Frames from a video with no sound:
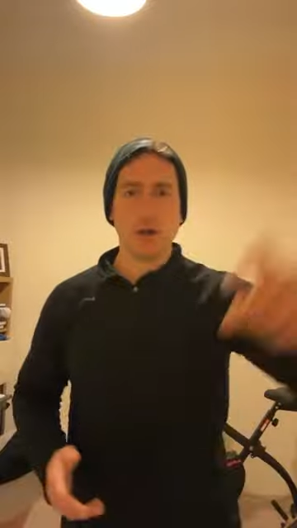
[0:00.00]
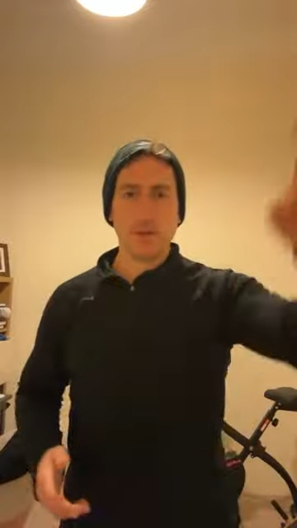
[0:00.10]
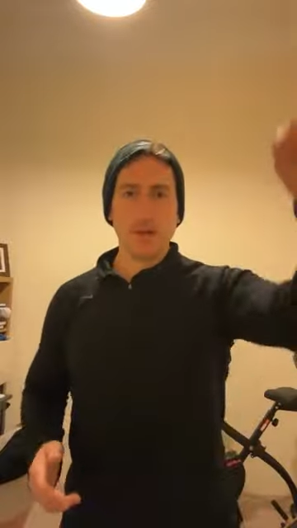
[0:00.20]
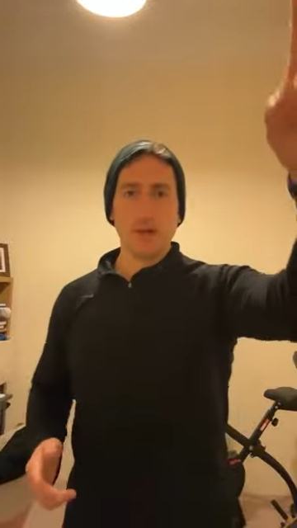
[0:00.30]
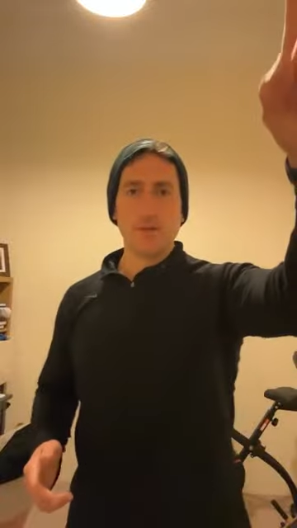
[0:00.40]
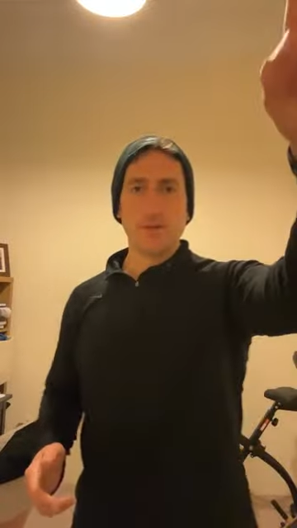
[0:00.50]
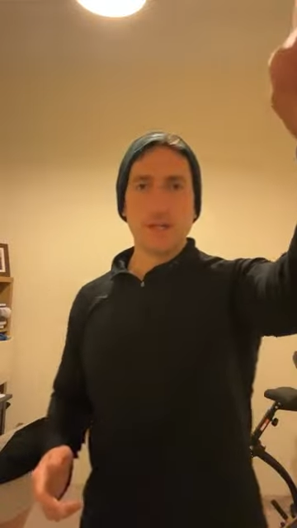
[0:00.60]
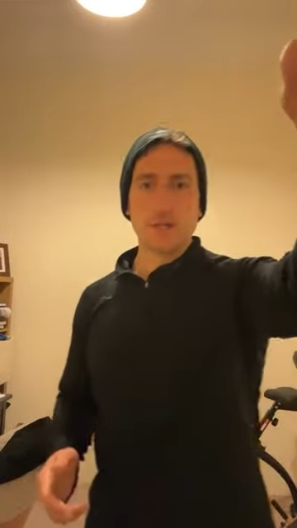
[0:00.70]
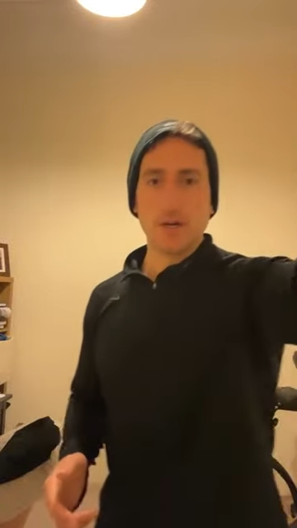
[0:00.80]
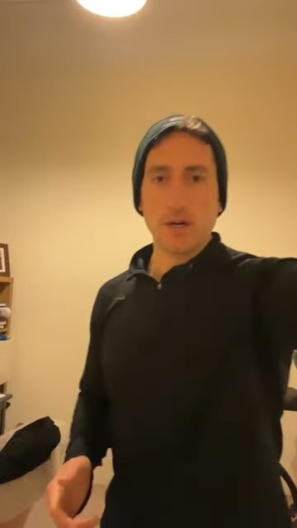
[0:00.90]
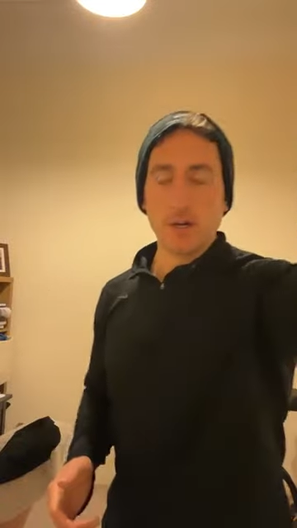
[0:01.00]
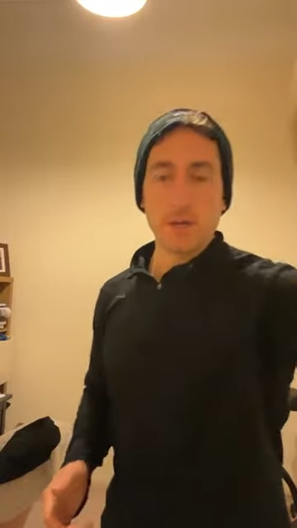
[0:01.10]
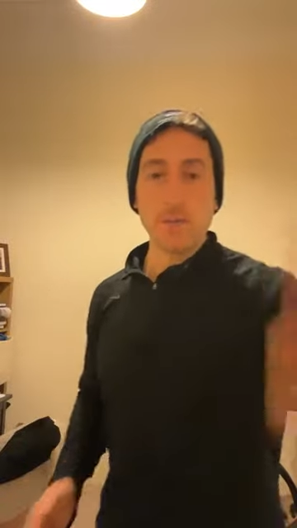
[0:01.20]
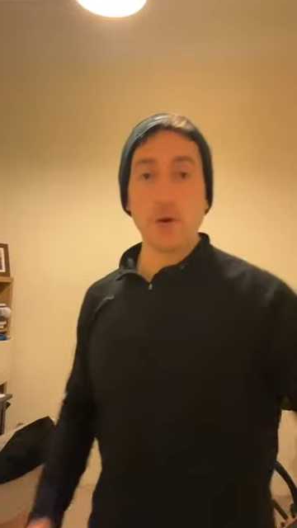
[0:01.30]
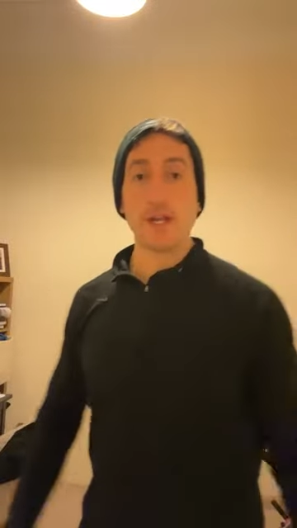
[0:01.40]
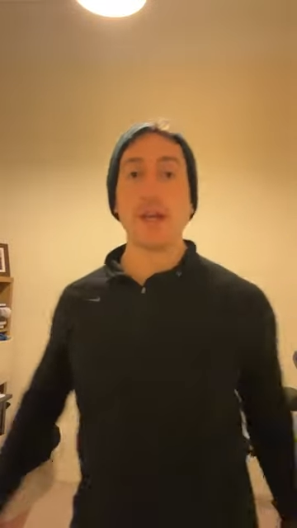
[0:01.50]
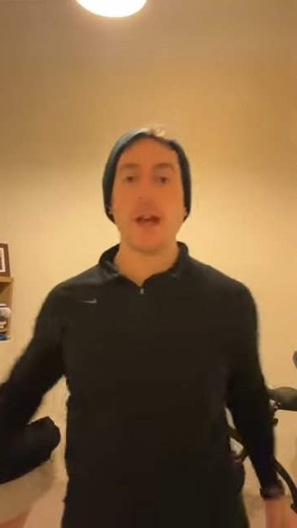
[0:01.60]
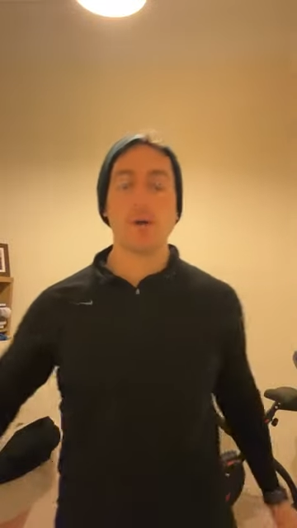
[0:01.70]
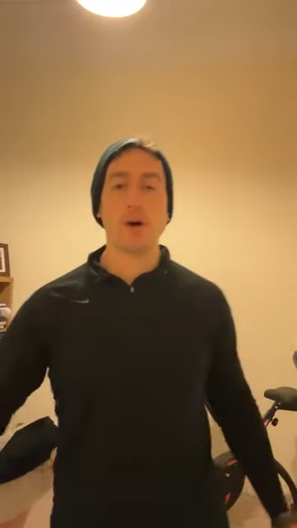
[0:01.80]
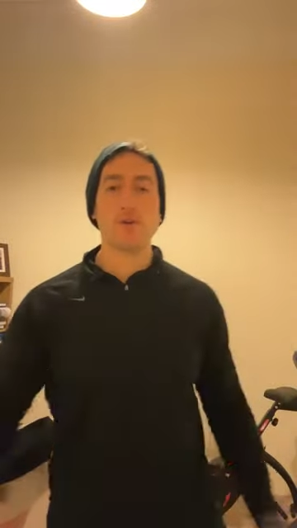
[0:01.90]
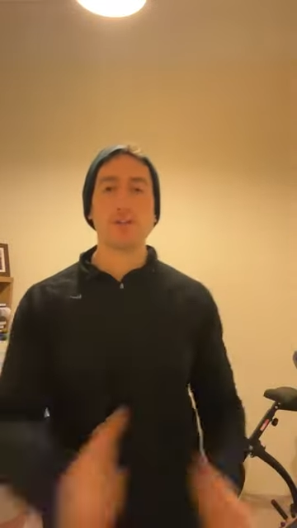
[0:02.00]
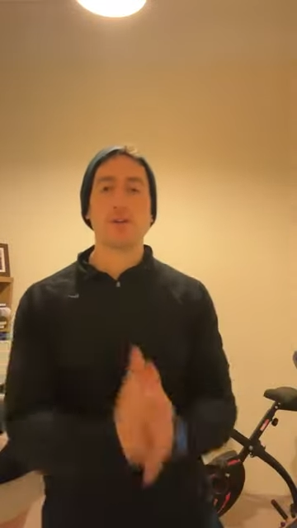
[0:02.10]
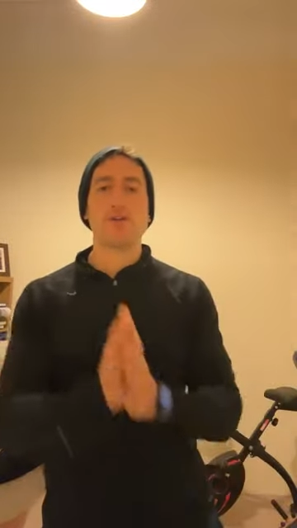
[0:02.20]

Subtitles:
Are we live? Yes, we are. Good morning. How are we doing?